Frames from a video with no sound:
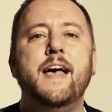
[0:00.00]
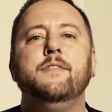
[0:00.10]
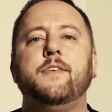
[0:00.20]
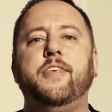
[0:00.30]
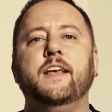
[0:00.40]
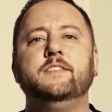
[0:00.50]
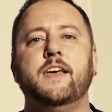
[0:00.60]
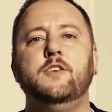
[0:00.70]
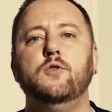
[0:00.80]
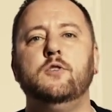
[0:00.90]
The things that
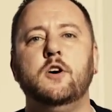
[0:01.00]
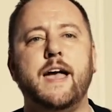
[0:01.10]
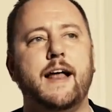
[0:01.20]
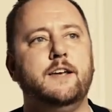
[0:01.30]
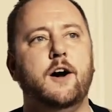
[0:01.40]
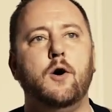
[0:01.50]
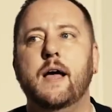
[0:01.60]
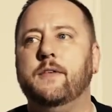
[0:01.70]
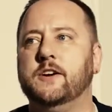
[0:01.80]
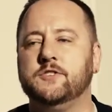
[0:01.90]
you look at and go,
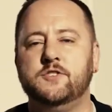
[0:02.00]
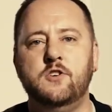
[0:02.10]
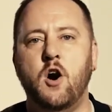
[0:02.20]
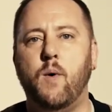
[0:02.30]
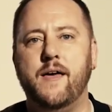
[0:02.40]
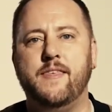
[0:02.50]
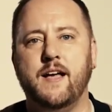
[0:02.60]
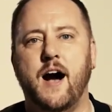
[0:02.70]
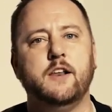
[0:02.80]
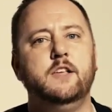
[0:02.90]
there's no way that
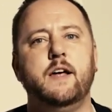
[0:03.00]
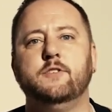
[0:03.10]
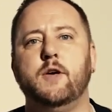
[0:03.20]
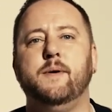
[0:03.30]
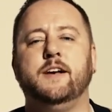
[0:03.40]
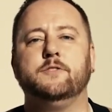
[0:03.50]
God could ever do it because